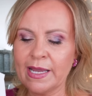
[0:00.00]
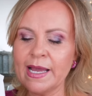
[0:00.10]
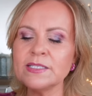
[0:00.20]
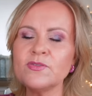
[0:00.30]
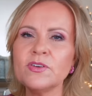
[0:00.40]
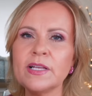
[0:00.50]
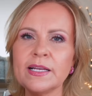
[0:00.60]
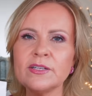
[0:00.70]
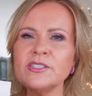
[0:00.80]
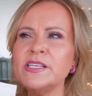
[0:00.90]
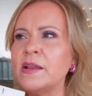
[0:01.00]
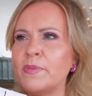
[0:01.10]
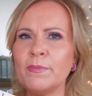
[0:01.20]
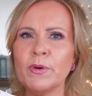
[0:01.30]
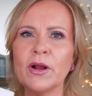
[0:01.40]
my hands feel like they're
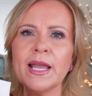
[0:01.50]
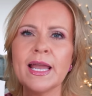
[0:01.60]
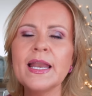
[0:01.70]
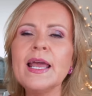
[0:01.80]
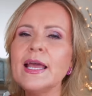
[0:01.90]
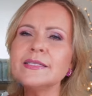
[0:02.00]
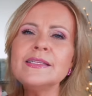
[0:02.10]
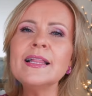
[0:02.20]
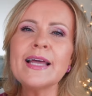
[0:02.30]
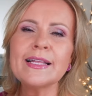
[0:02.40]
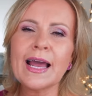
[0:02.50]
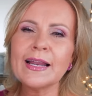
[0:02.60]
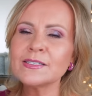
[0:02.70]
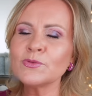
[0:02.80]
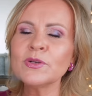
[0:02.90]
sandpaper again. It's not like that.
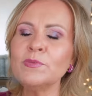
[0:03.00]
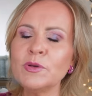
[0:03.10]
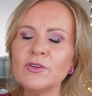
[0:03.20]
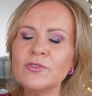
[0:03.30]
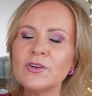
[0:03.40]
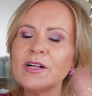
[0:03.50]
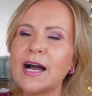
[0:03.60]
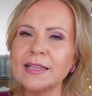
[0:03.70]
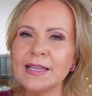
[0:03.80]
It's really beautiful. I